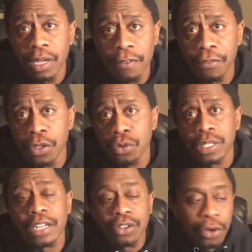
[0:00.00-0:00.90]
And for those
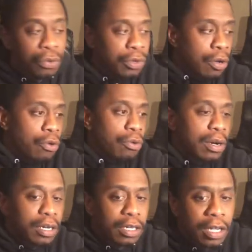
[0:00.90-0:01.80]
that don't
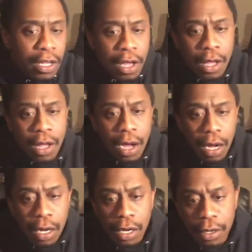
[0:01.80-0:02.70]
know
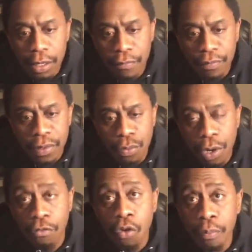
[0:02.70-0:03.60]
what a
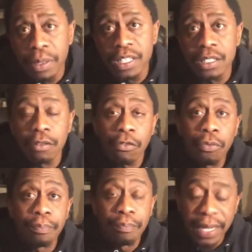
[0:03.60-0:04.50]
rope
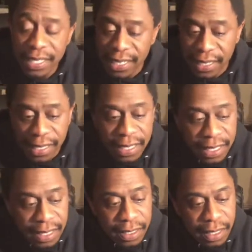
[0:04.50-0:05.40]
basically
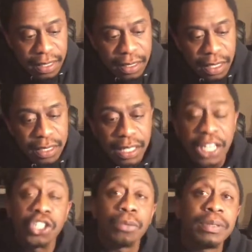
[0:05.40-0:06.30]
is a
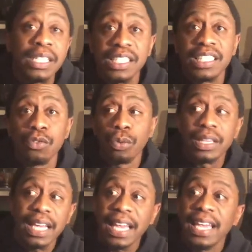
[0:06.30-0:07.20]
leadership position
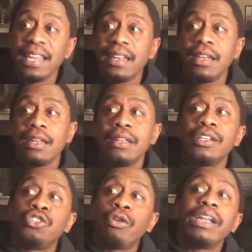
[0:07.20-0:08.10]
within the
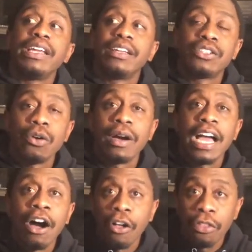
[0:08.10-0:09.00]
training. So
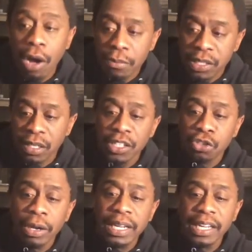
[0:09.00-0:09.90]
although I'm still a
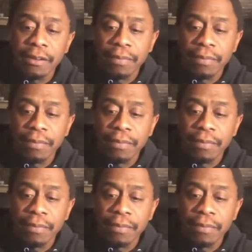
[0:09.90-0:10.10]
training